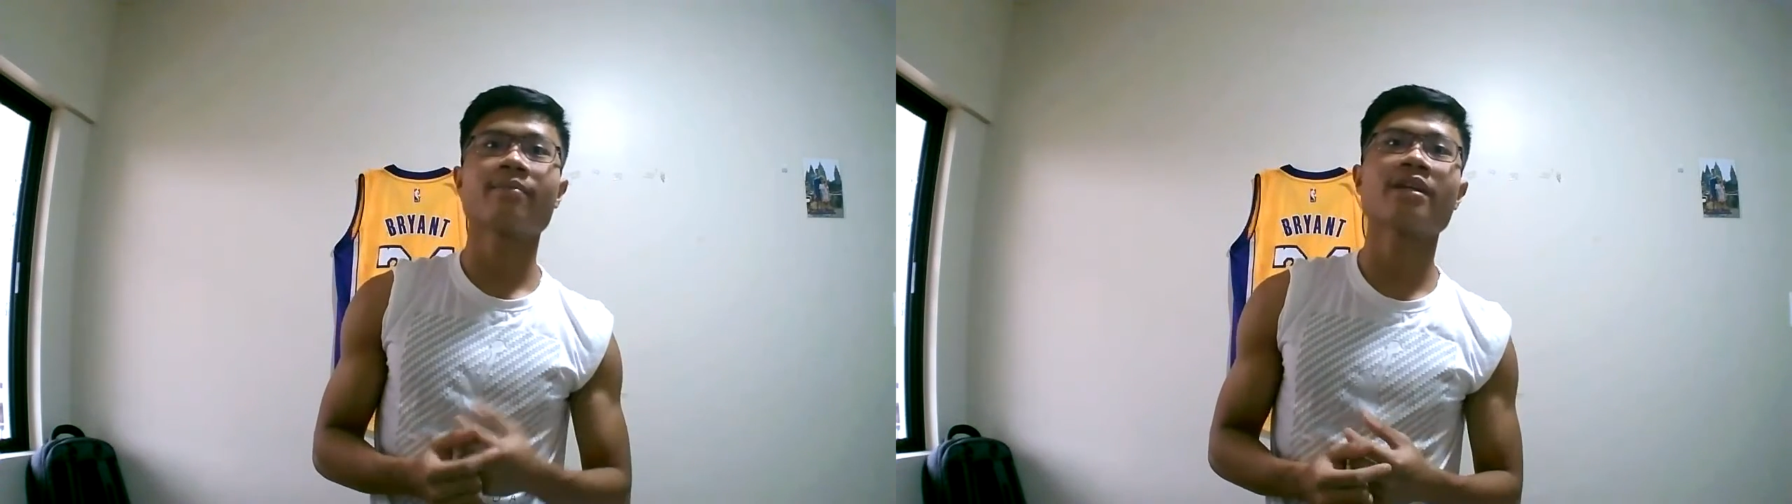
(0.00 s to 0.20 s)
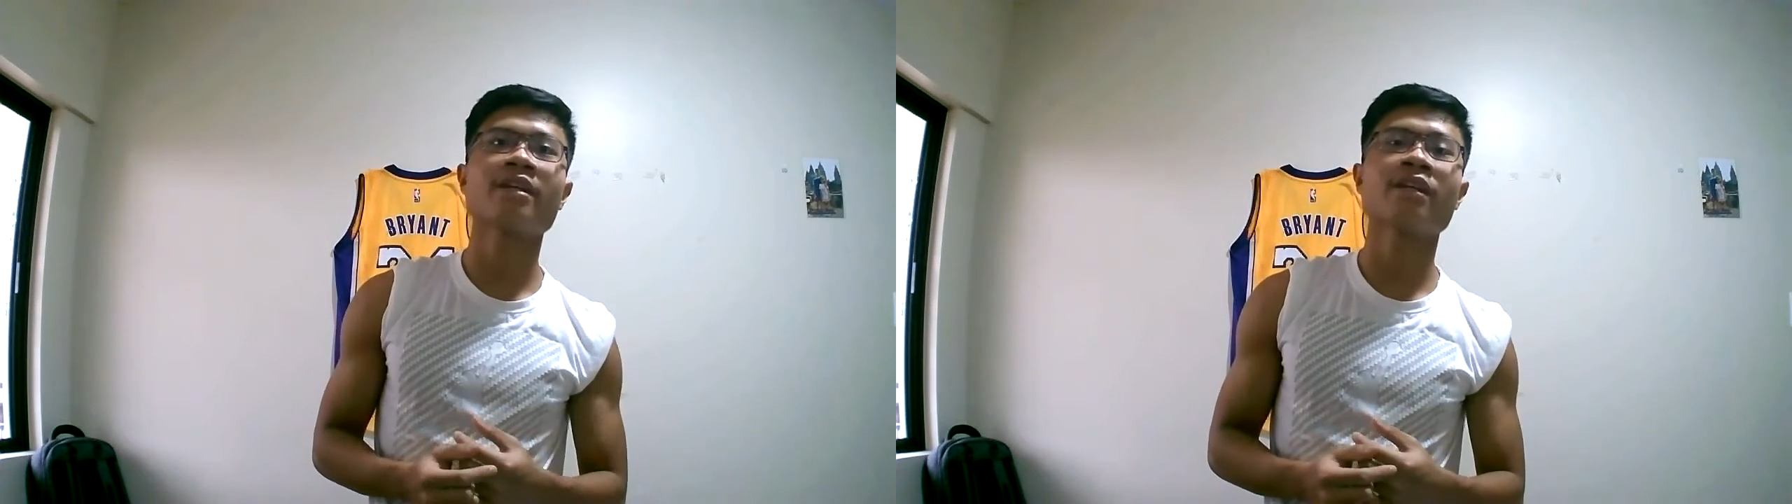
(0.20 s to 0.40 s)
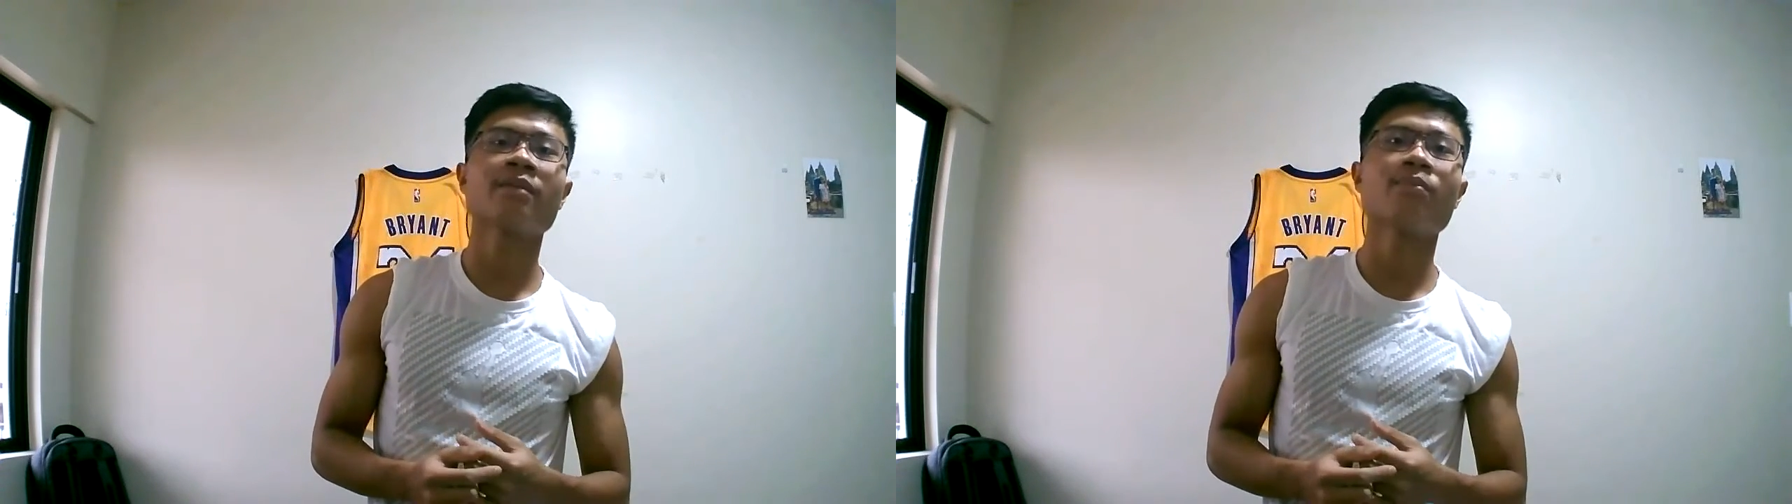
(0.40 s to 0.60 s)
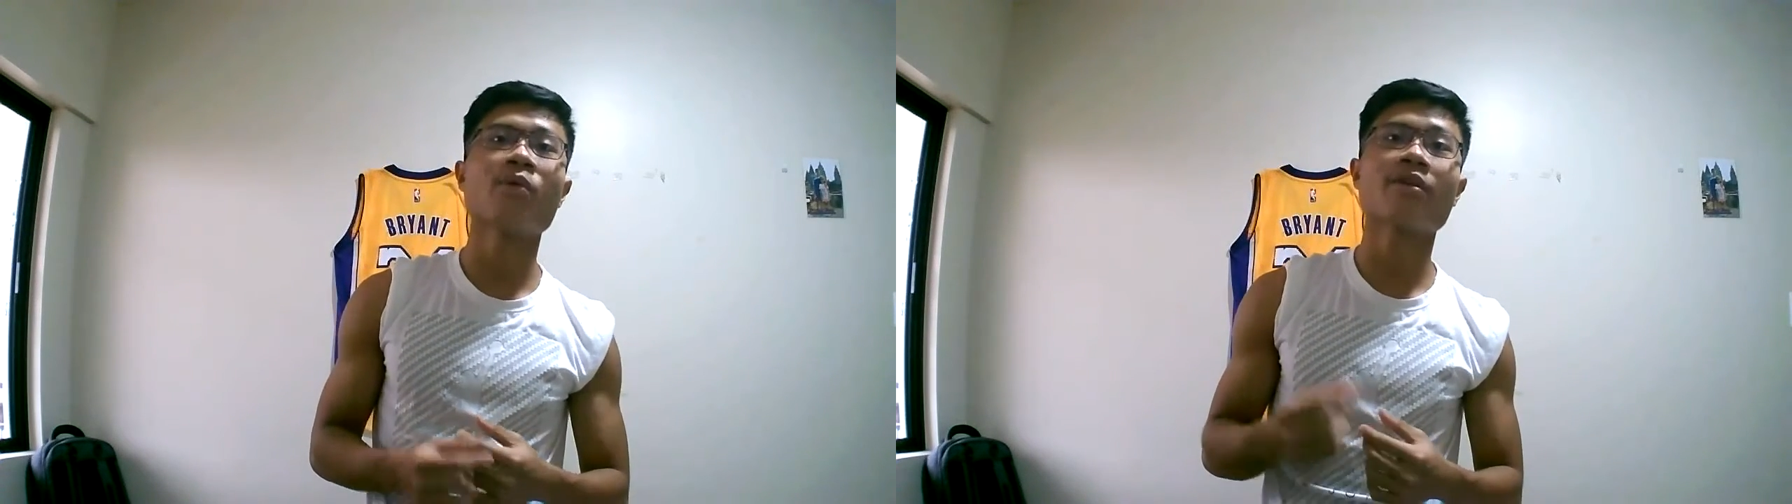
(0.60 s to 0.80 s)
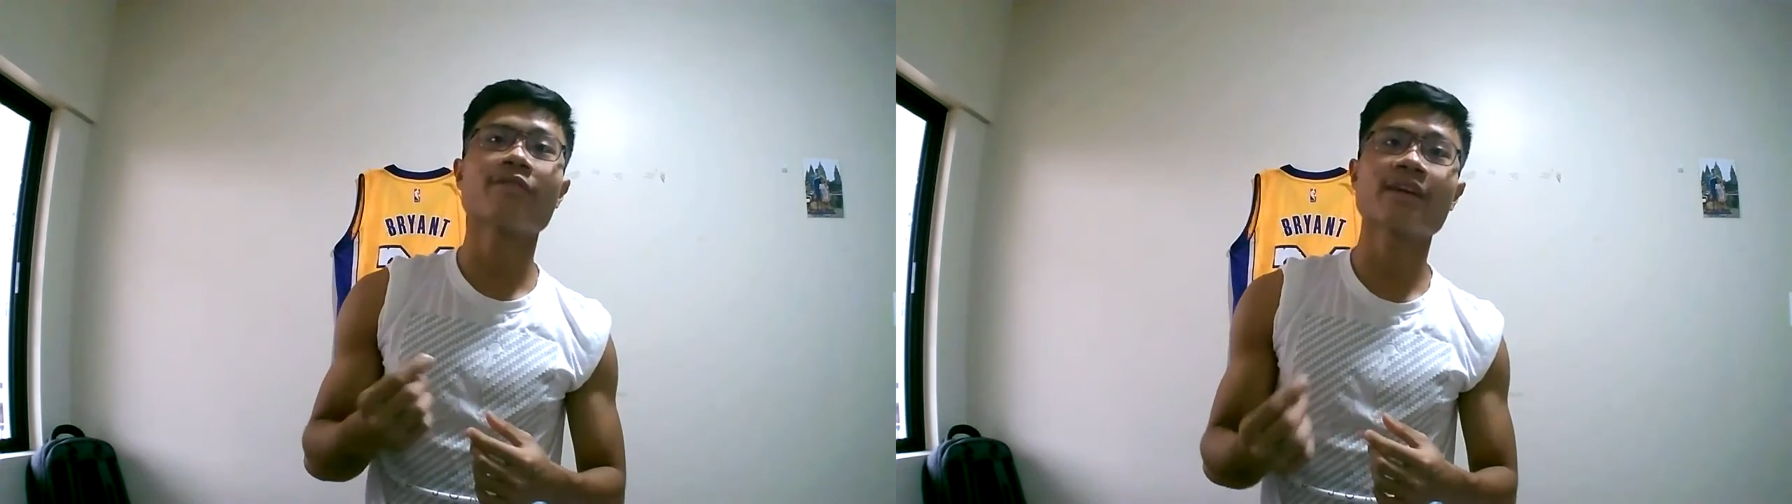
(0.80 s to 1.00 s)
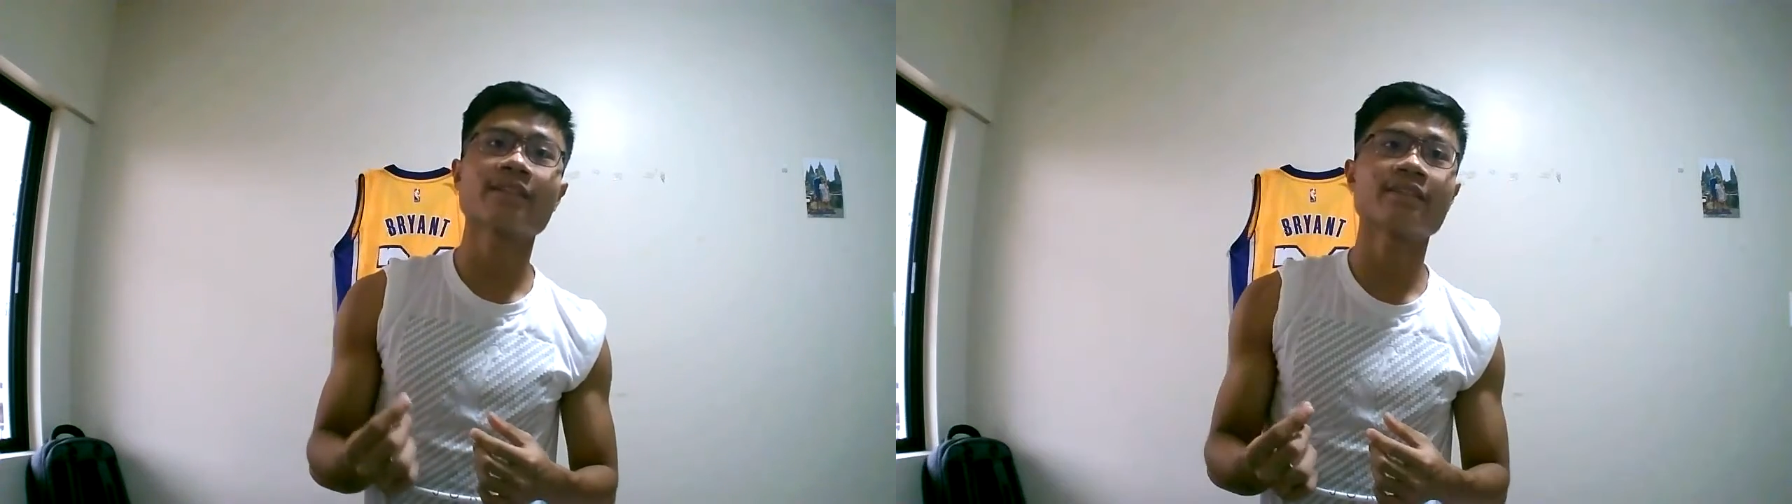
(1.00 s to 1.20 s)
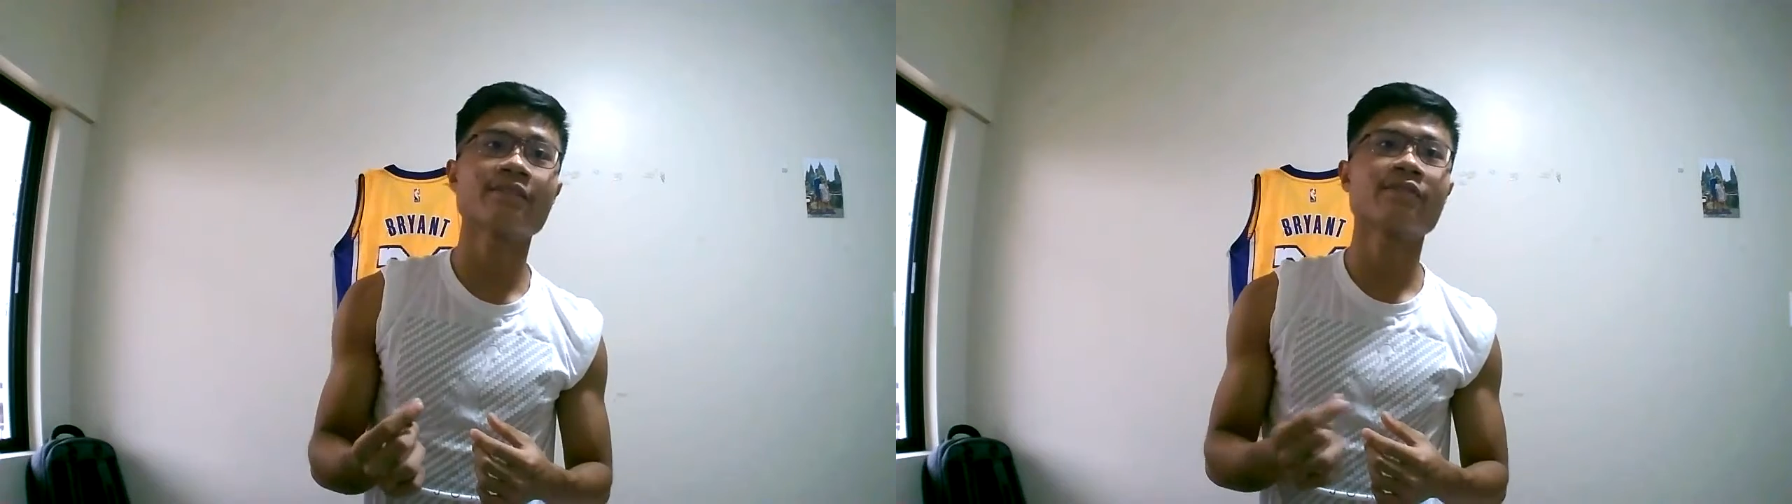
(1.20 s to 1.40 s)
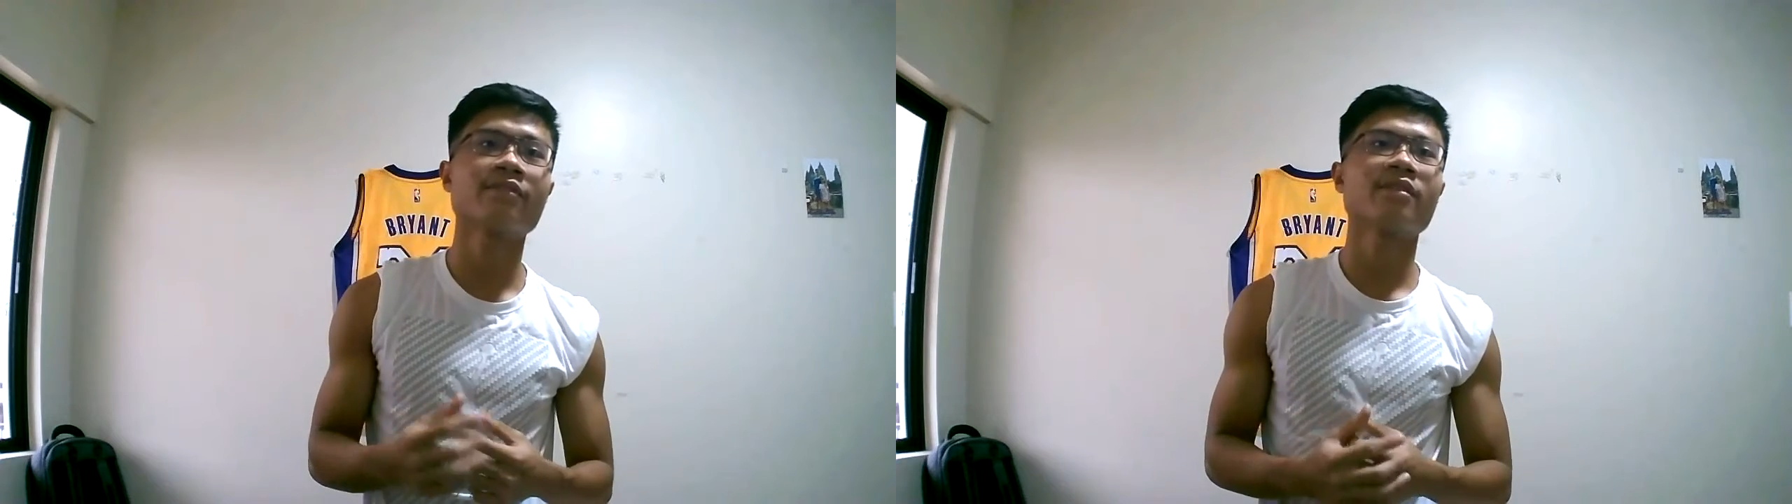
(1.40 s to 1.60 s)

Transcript: making it more effective